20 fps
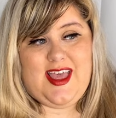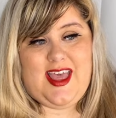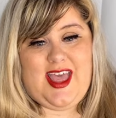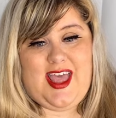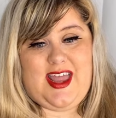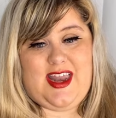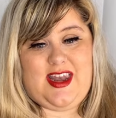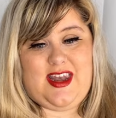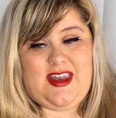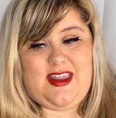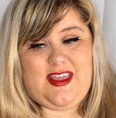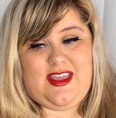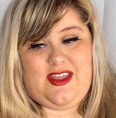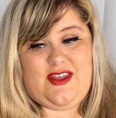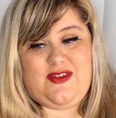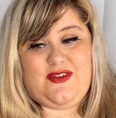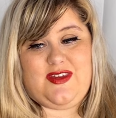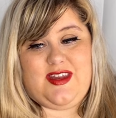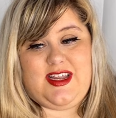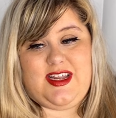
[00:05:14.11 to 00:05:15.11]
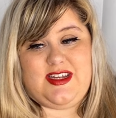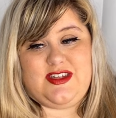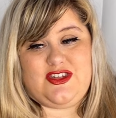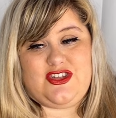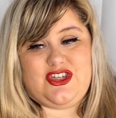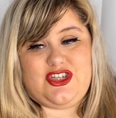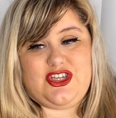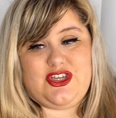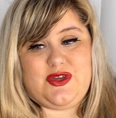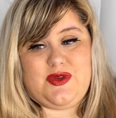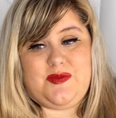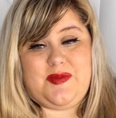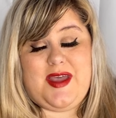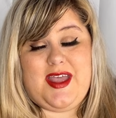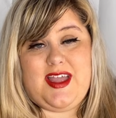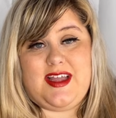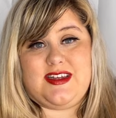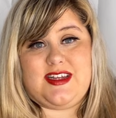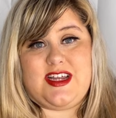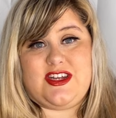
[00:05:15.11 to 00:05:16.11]
and you need to
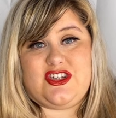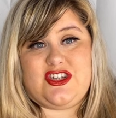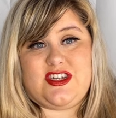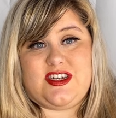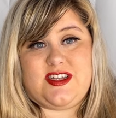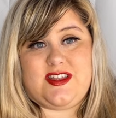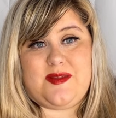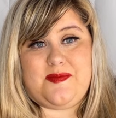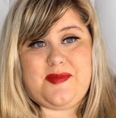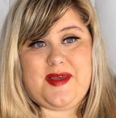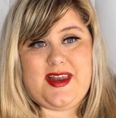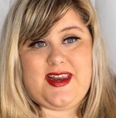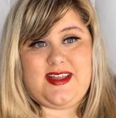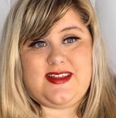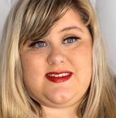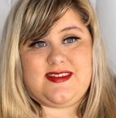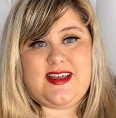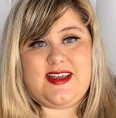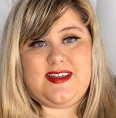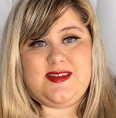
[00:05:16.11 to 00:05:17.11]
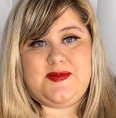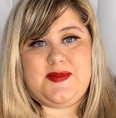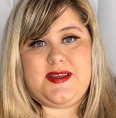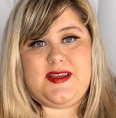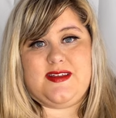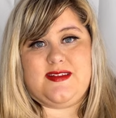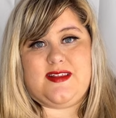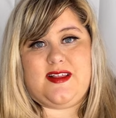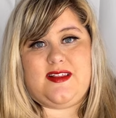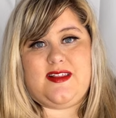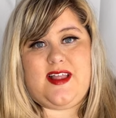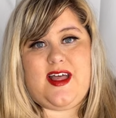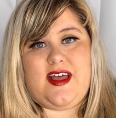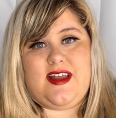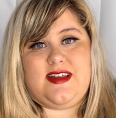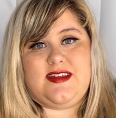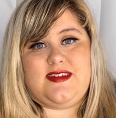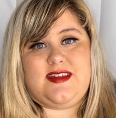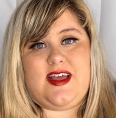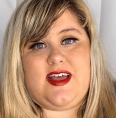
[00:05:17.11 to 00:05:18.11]
pay attention to the bedding size, because a lot
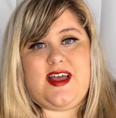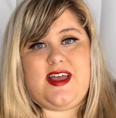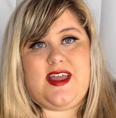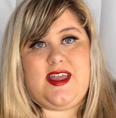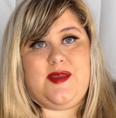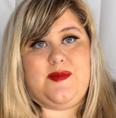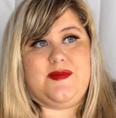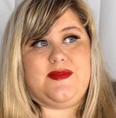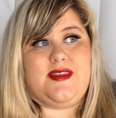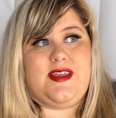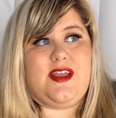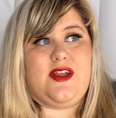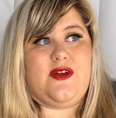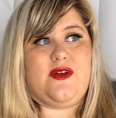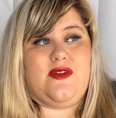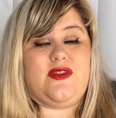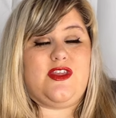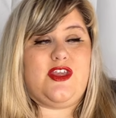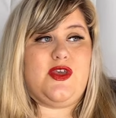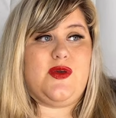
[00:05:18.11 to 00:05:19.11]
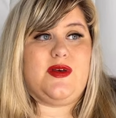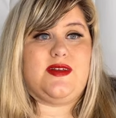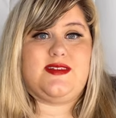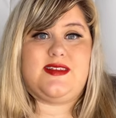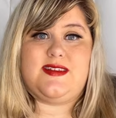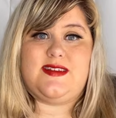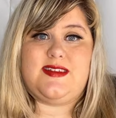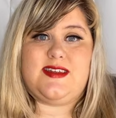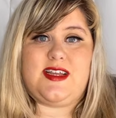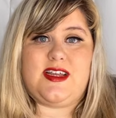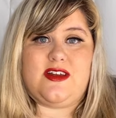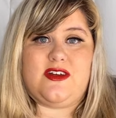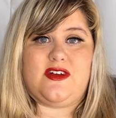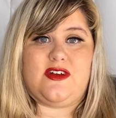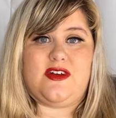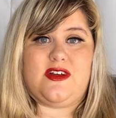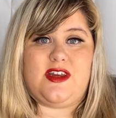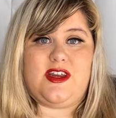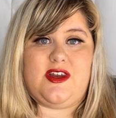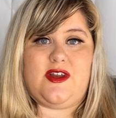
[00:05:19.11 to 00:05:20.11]
of times here in the US, the
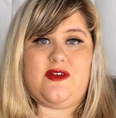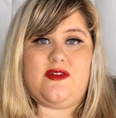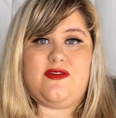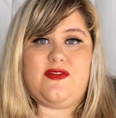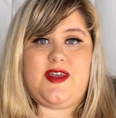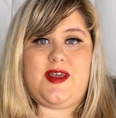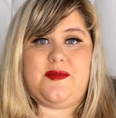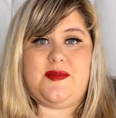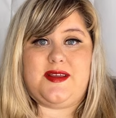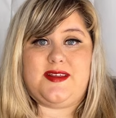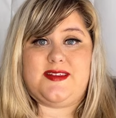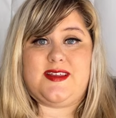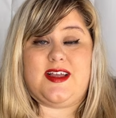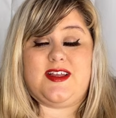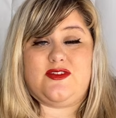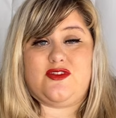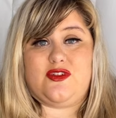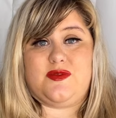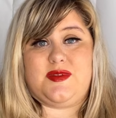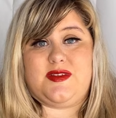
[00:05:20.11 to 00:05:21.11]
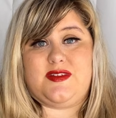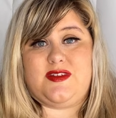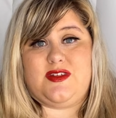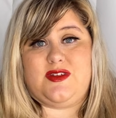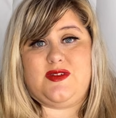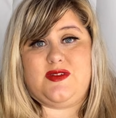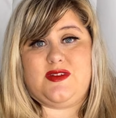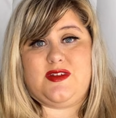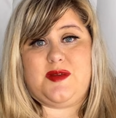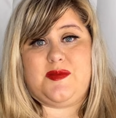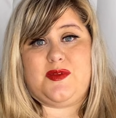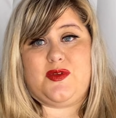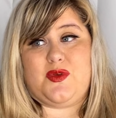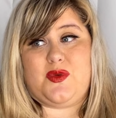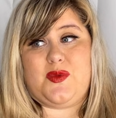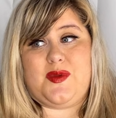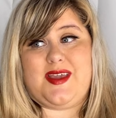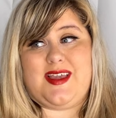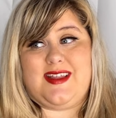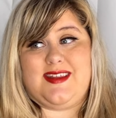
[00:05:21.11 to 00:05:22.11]
standard, you know, family size room is 2 double
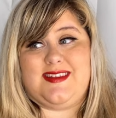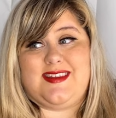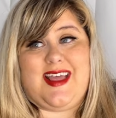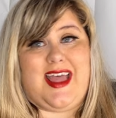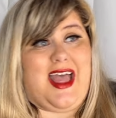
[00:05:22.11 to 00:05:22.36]
queens.